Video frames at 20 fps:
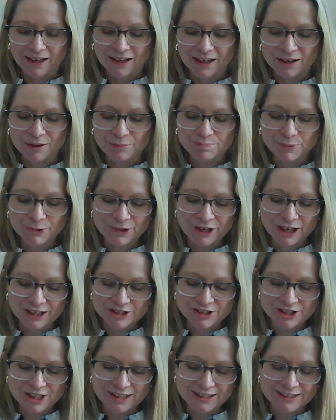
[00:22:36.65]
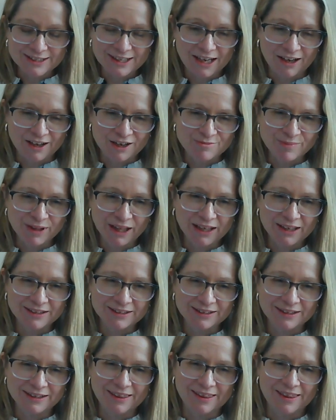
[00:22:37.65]
a project
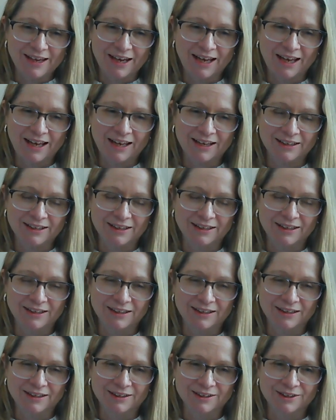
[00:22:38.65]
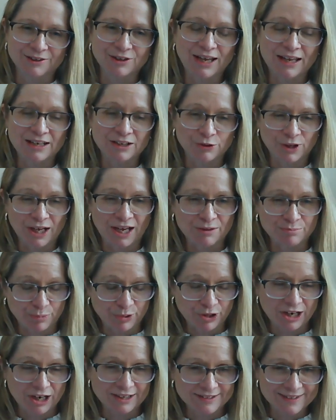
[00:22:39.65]
timeline that and
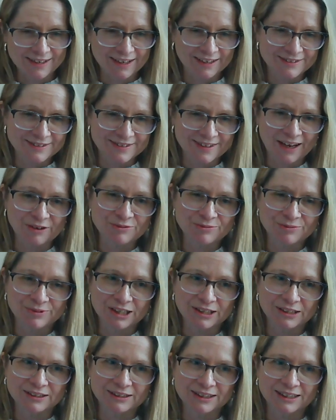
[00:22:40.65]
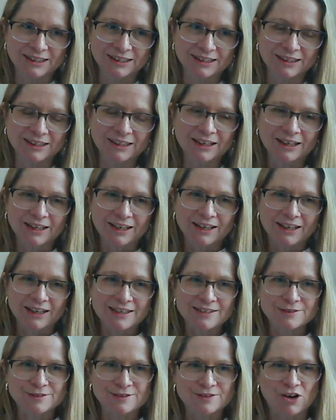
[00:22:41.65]
process that really
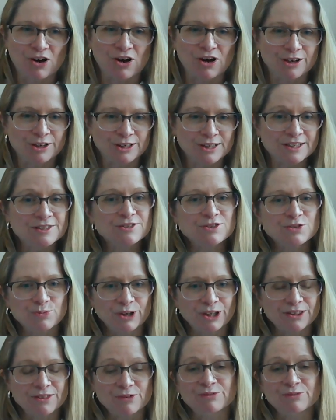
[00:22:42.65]
is honest with the